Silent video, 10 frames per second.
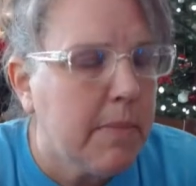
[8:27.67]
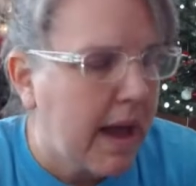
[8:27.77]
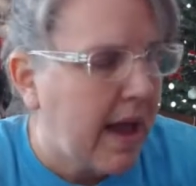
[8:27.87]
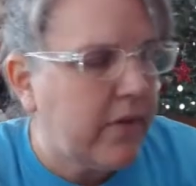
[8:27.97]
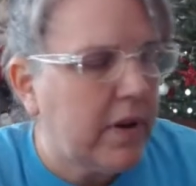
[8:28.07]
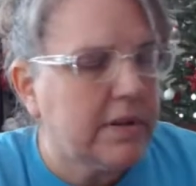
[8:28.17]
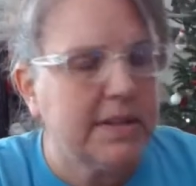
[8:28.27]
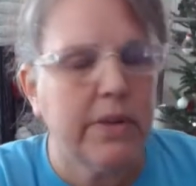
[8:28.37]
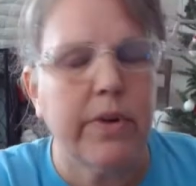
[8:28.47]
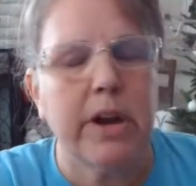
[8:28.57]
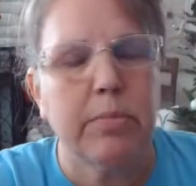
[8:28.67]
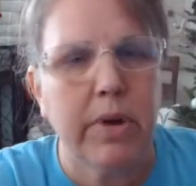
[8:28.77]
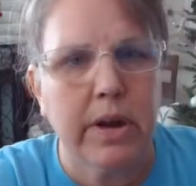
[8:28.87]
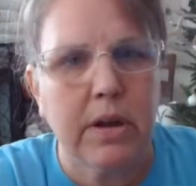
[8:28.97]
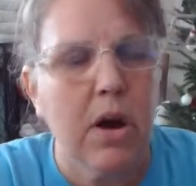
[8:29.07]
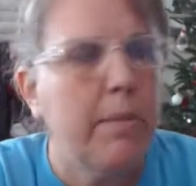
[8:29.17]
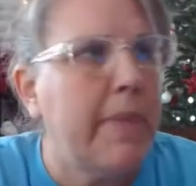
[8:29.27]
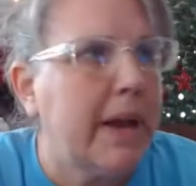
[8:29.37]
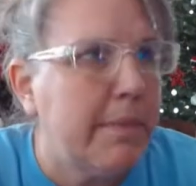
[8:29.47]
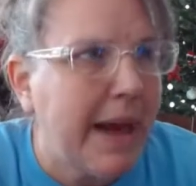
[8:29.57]
Sunrider product called
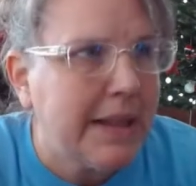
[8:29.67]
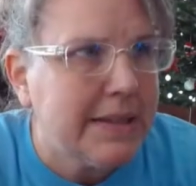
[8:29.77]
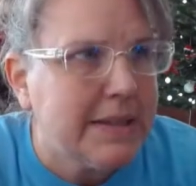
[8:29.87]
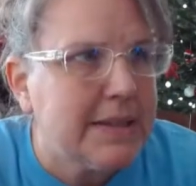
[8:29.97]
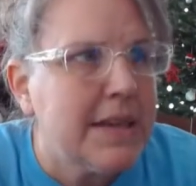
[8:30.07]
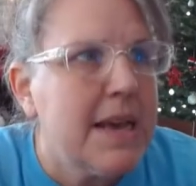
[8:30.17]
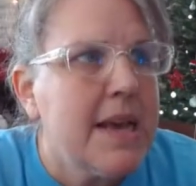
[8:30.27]
Metabalance,